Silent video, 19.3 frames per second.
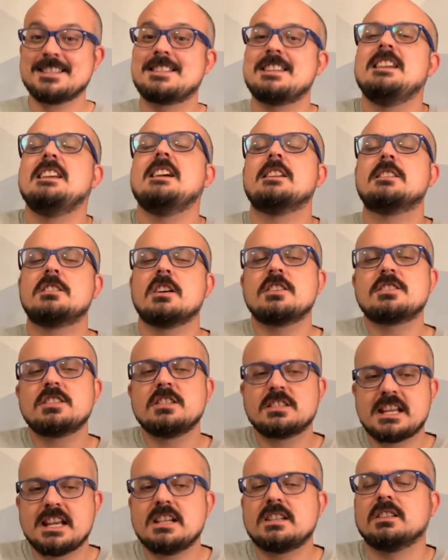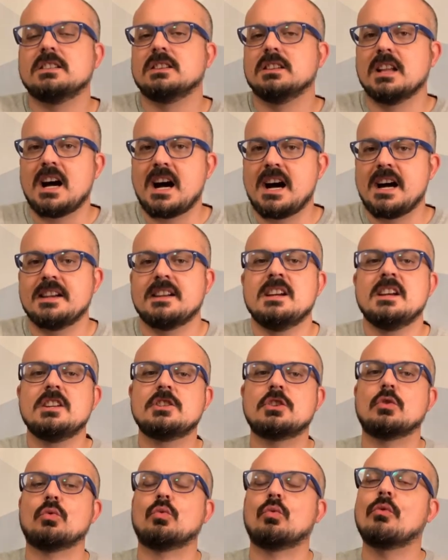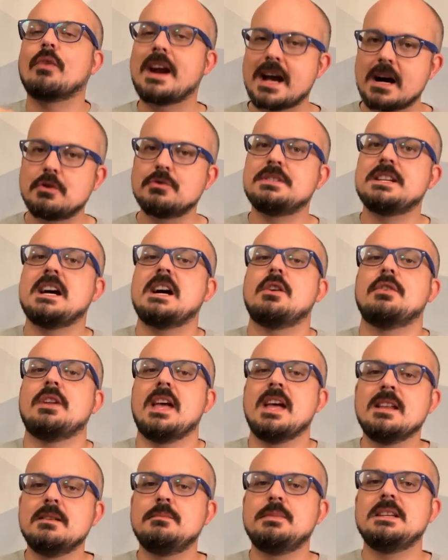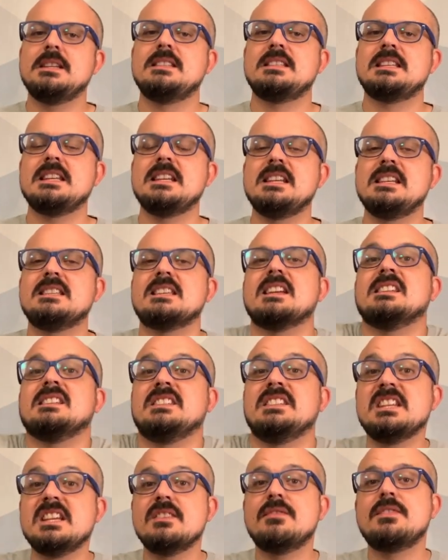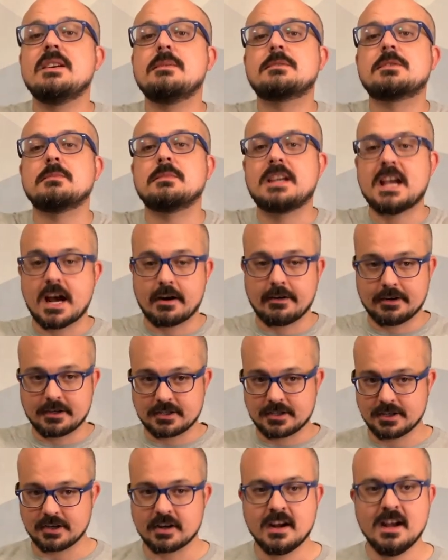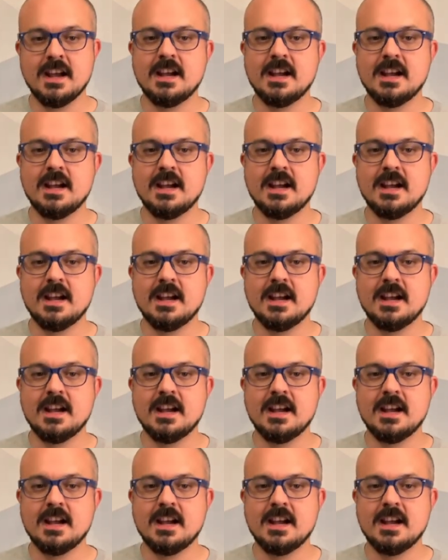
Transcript: See, it doesn't take a lot to round out NPCs and give them some character,